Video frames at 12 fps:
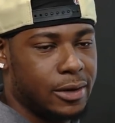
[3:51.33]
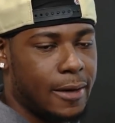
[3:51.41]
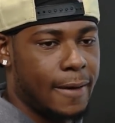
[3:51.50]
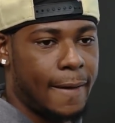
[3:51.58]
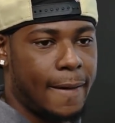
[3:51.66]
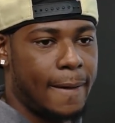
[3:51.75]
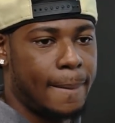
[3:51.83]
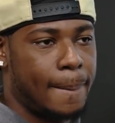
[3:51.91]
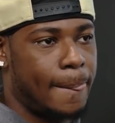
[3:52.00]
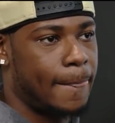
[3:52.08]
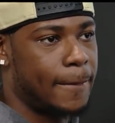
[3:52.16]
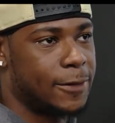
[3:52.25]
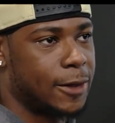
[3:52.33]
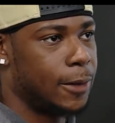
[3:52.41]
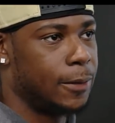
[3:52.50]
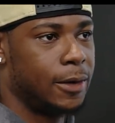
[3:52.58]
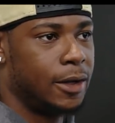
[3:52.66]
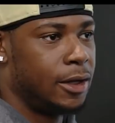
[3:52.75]
he's way
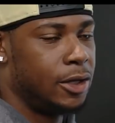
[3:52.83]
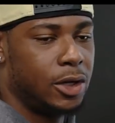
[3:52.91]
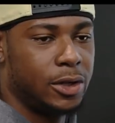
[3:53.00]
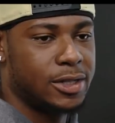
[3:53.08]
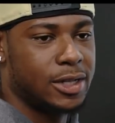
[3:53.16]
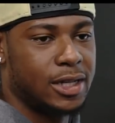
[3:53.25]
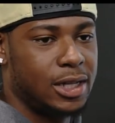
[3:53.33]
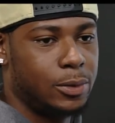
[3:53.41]
ahead of it.